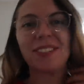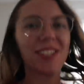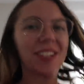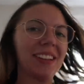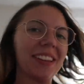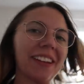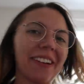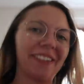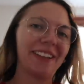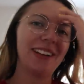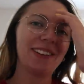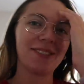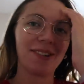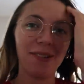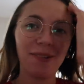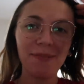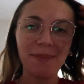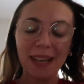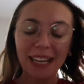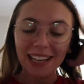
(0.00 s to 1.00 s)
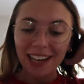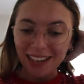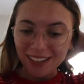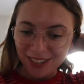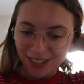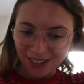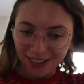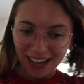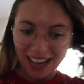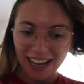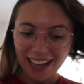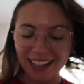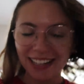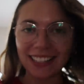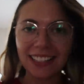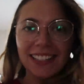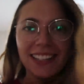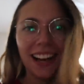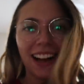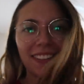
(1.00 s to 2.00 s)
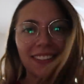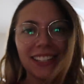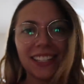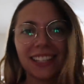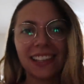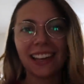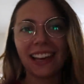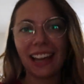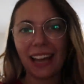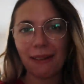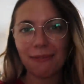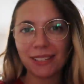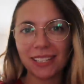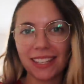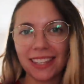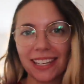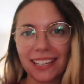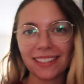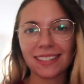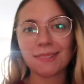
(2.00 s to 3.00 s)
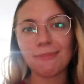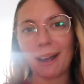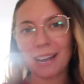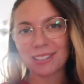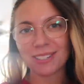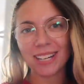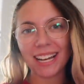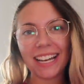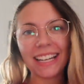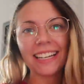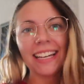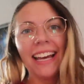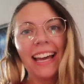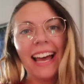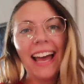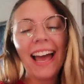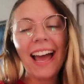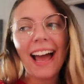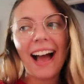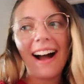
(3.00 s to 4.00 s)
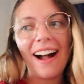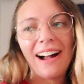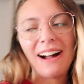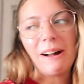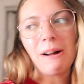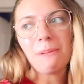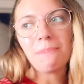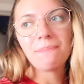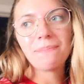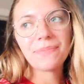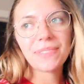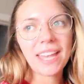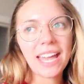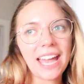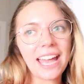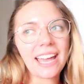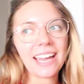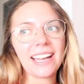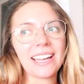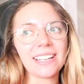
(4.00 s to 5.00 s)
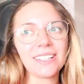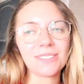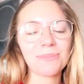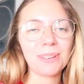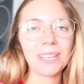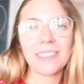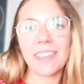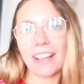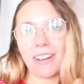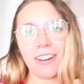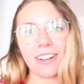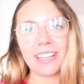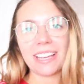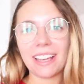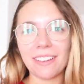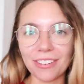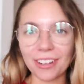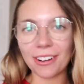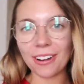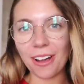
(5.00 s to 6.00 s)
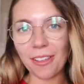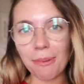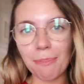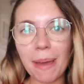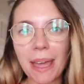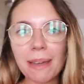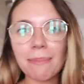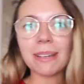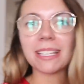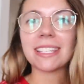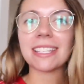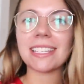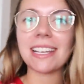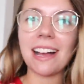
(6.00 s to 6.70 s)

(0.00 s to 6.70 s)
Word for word: She literally told me yesterday, cause obviously they came and did the inspection, um, and we had like already given her all the payment